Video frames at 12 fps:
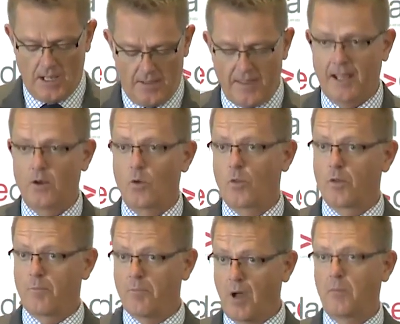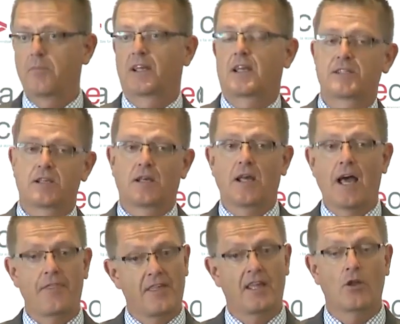Then the public has,
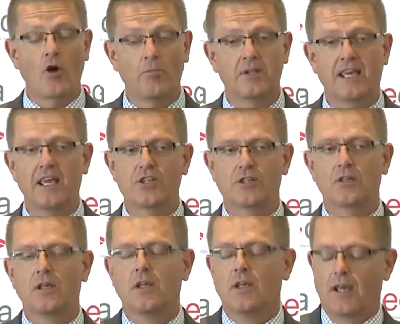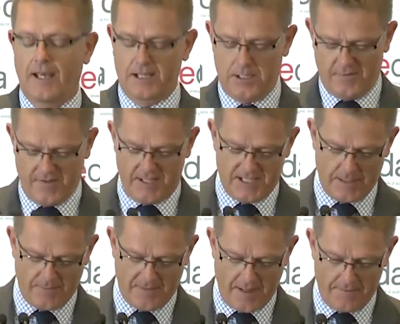I think, an obligation to provide
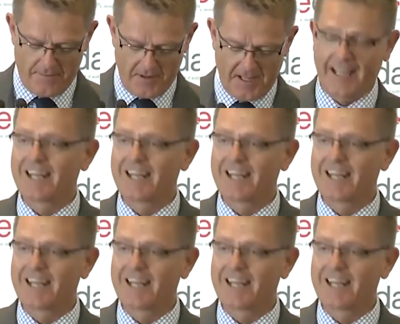some of that funding.